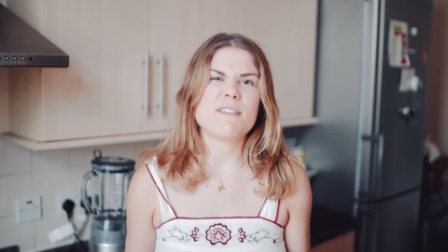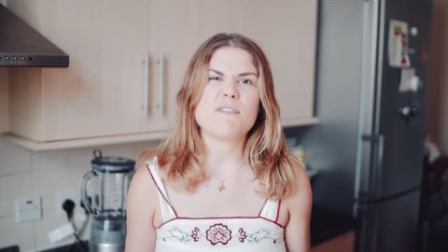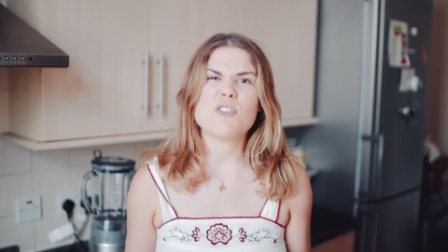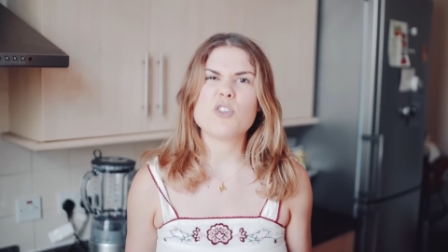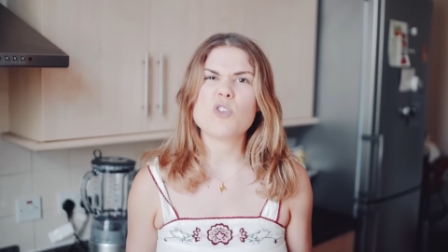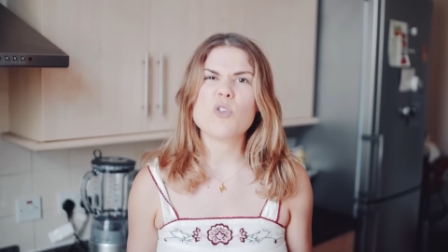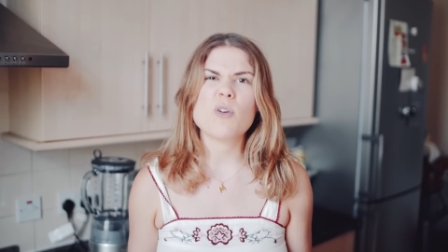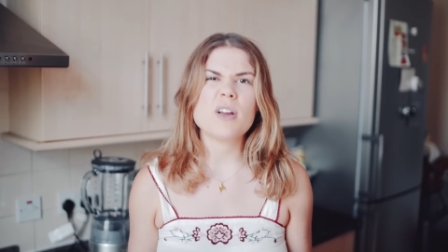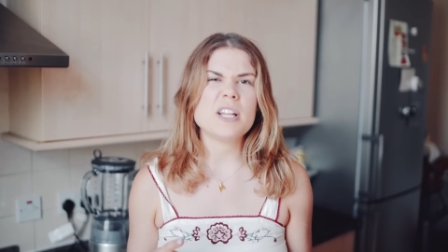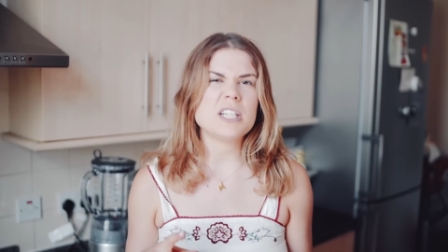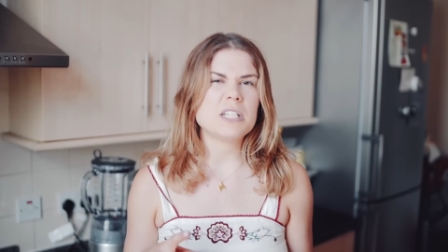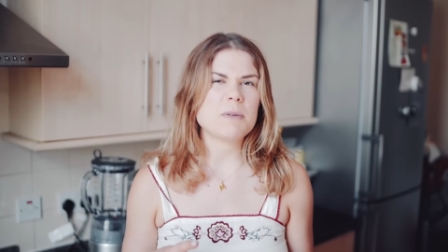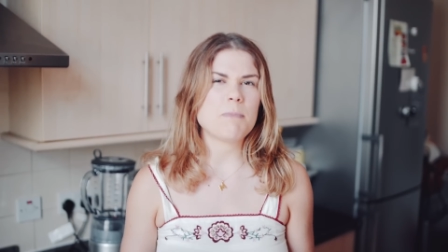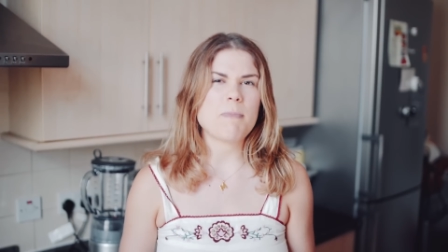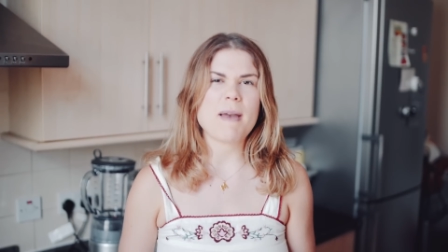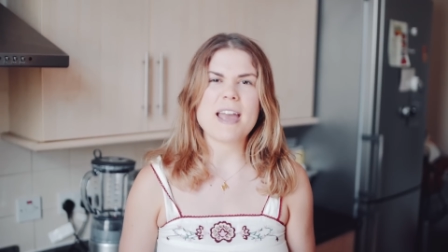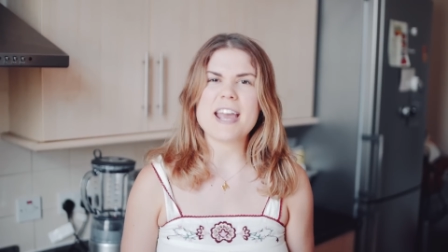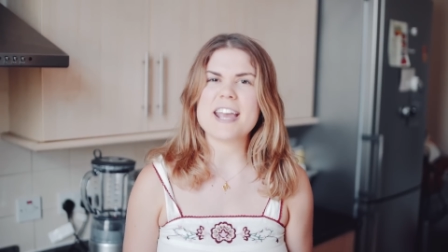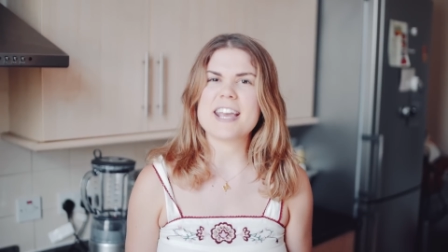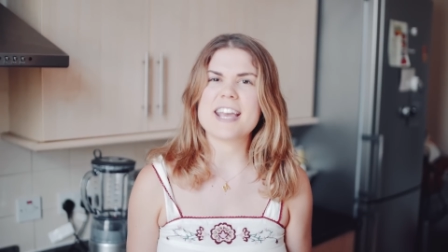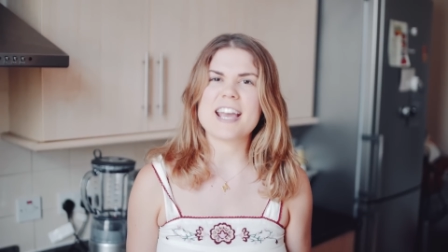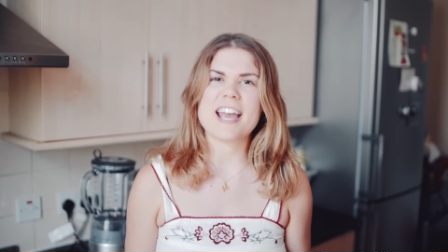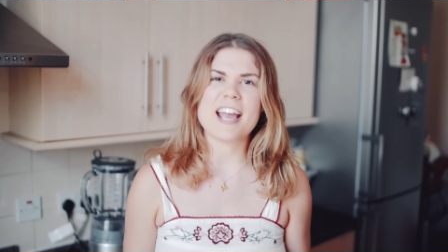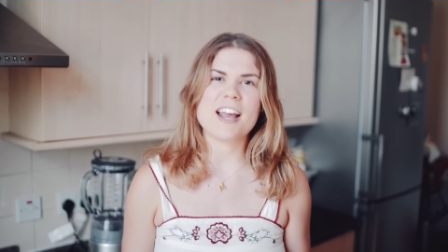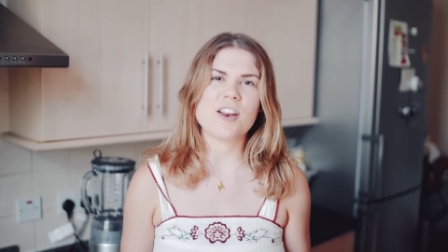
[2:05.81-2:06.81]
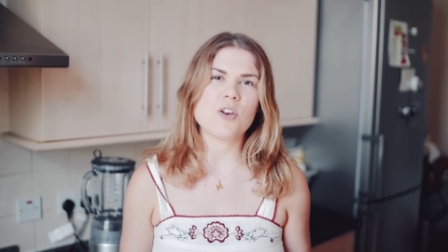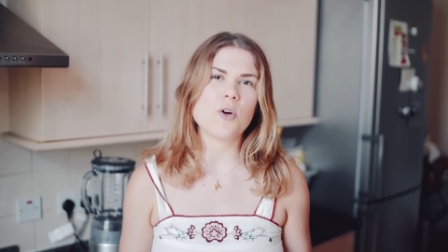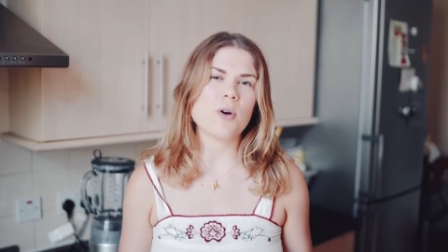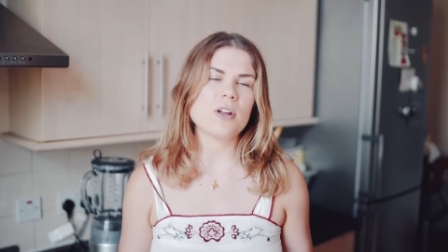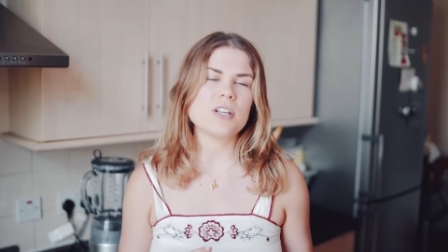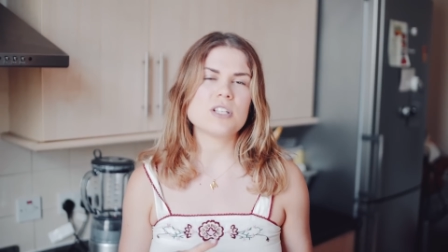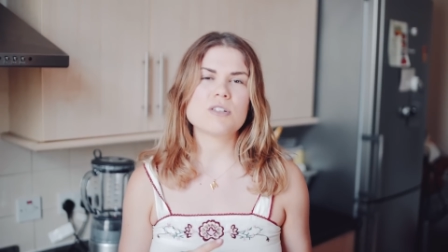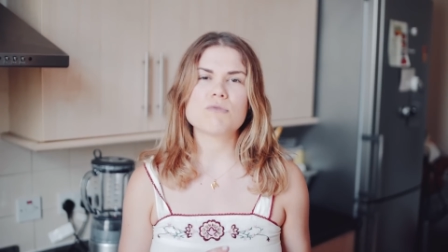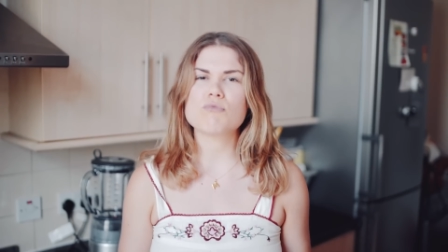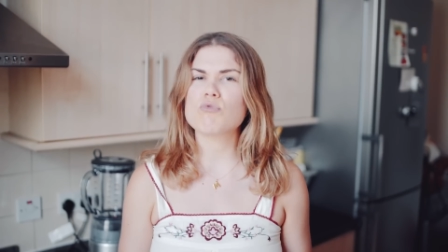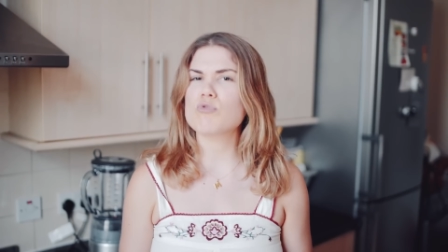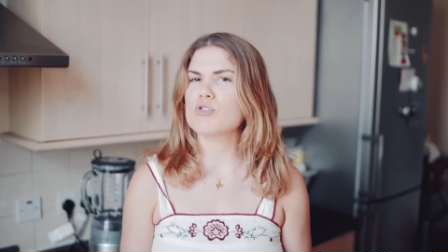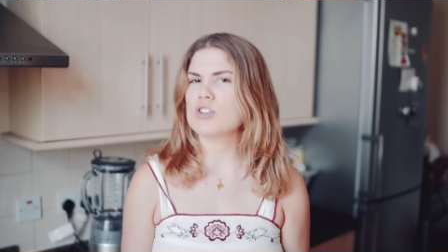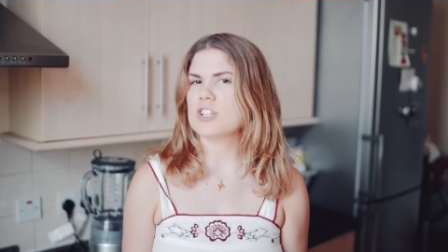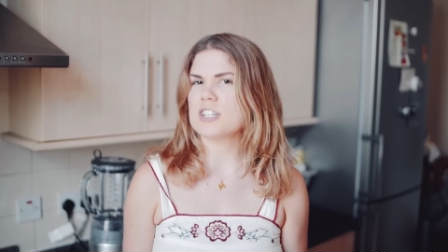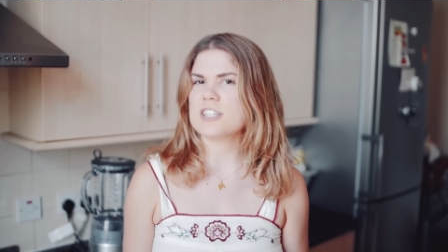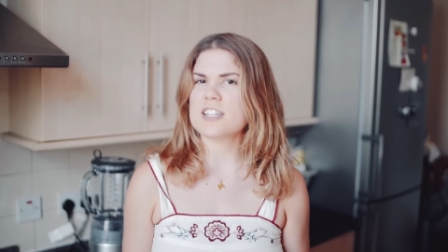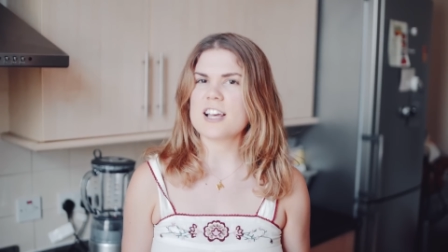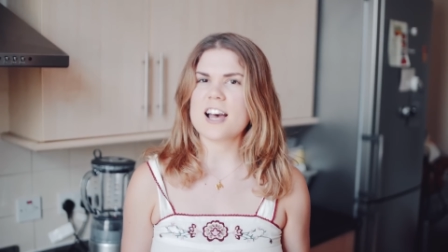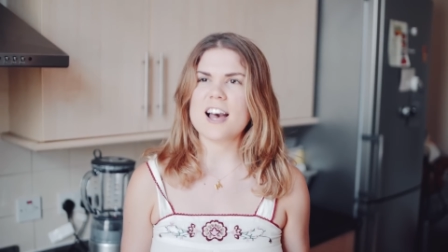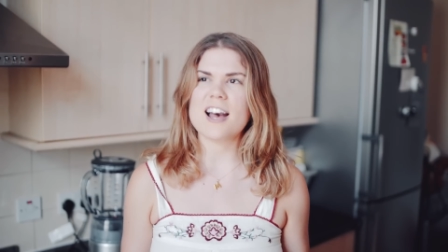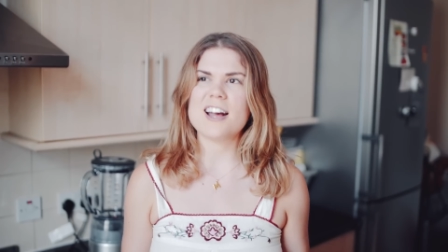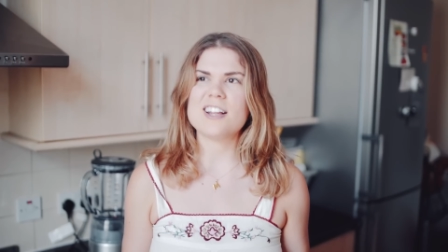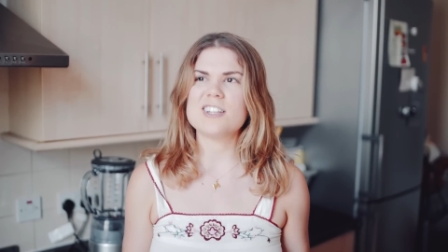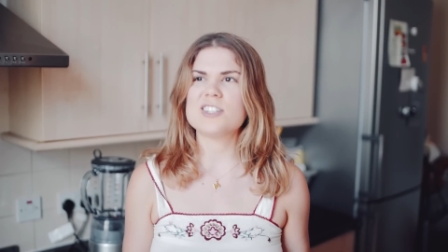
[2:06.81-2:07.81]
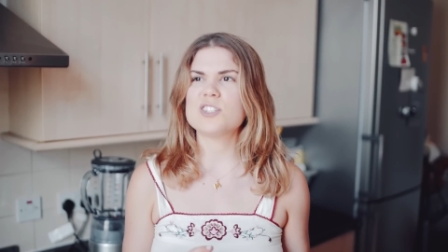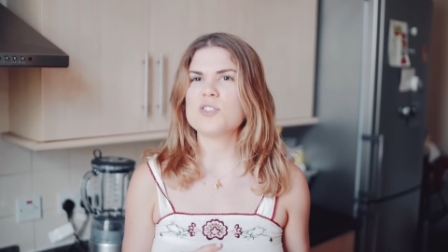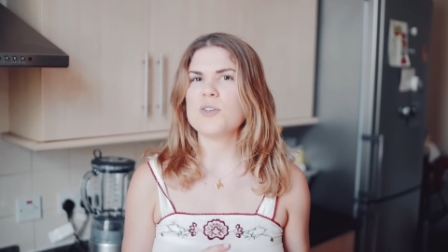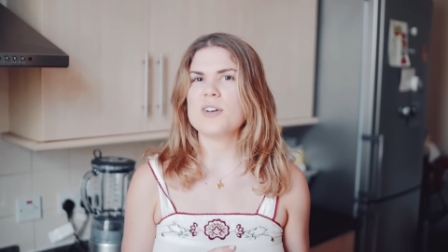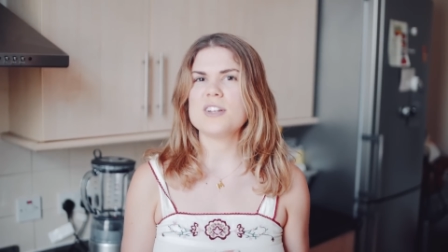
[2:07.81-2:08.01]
If you're not into baking, not into raw desserts,